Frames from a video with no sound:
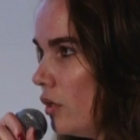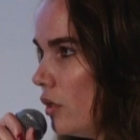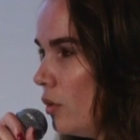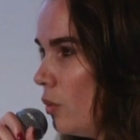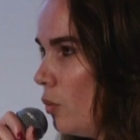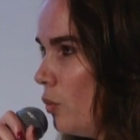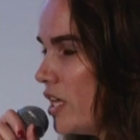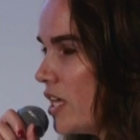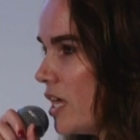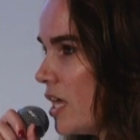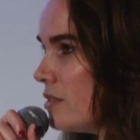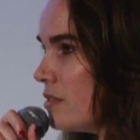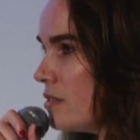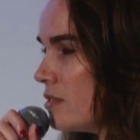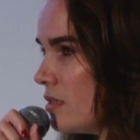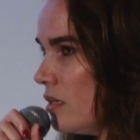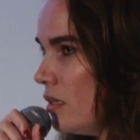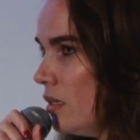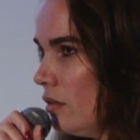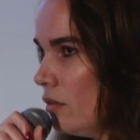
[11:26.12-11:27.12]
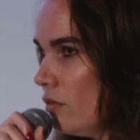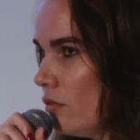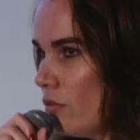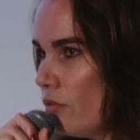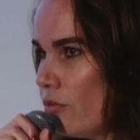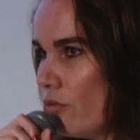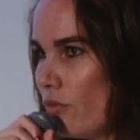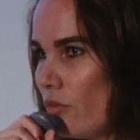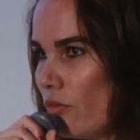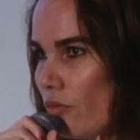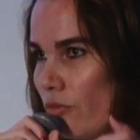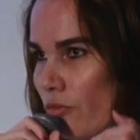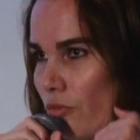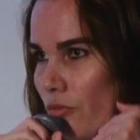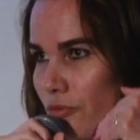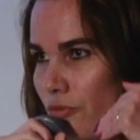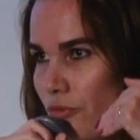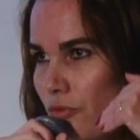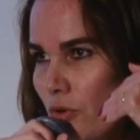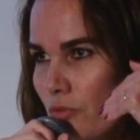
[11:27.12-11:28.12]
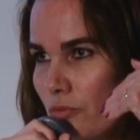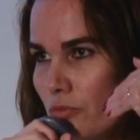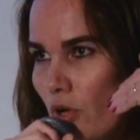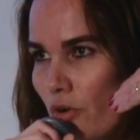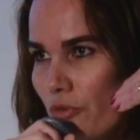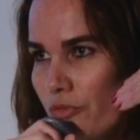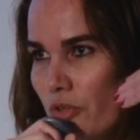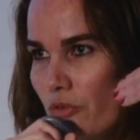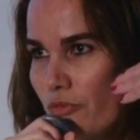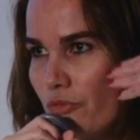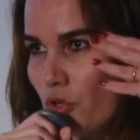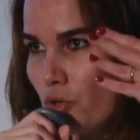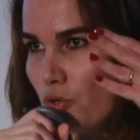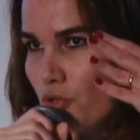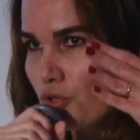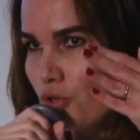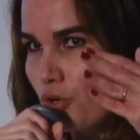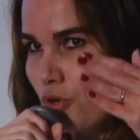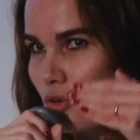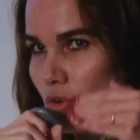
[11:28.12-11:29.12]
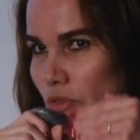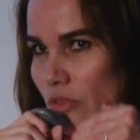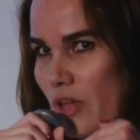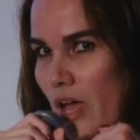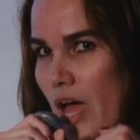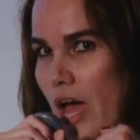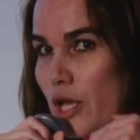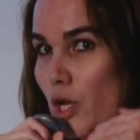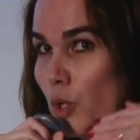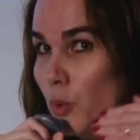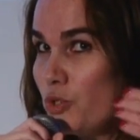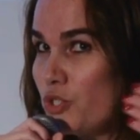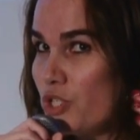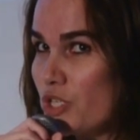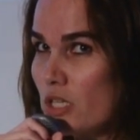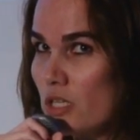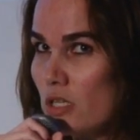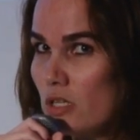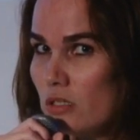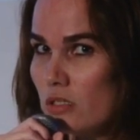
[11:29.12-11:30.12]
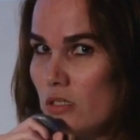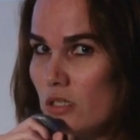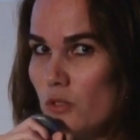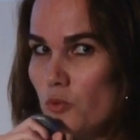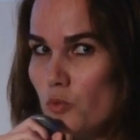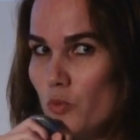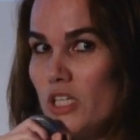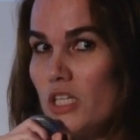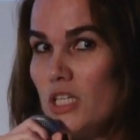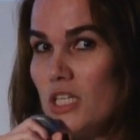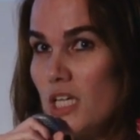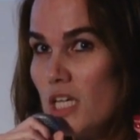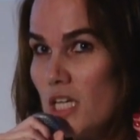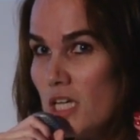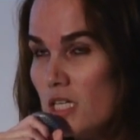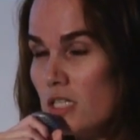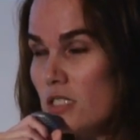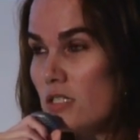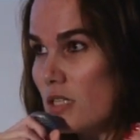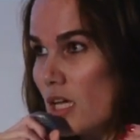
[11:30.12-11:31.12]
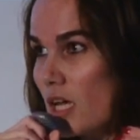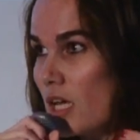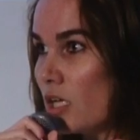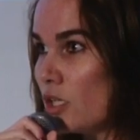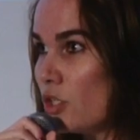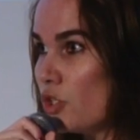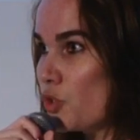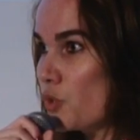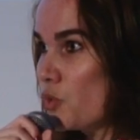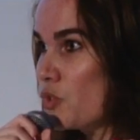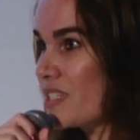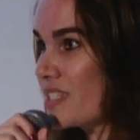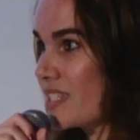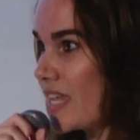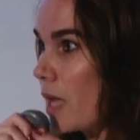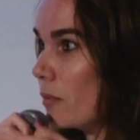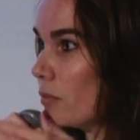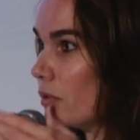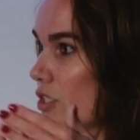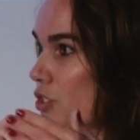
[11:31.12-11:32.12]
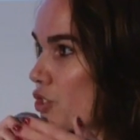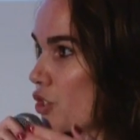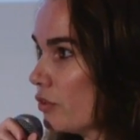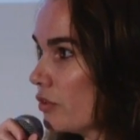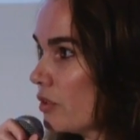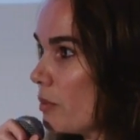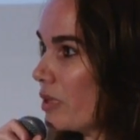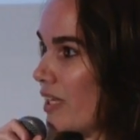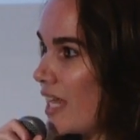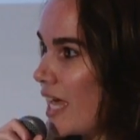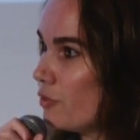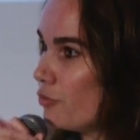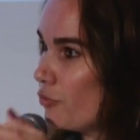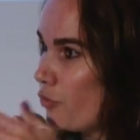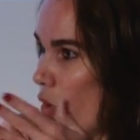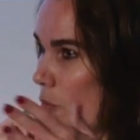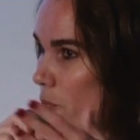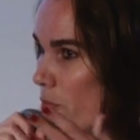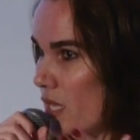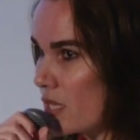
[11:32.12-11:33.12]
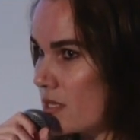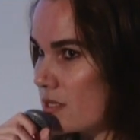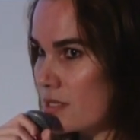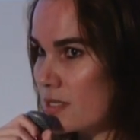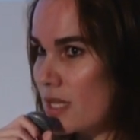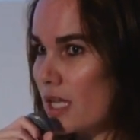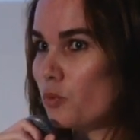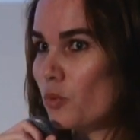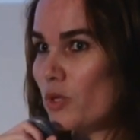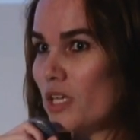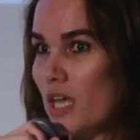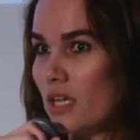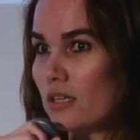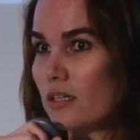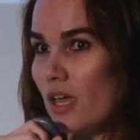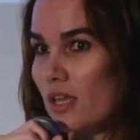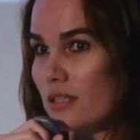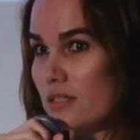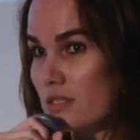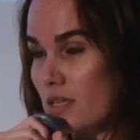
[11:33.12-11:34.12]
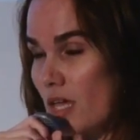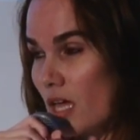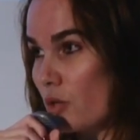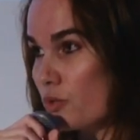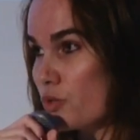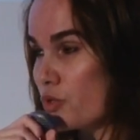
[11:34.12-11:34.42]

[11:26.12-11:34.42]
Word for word: We can see of the future, the IoT that we need then to establish on the platform basis that we can get scale.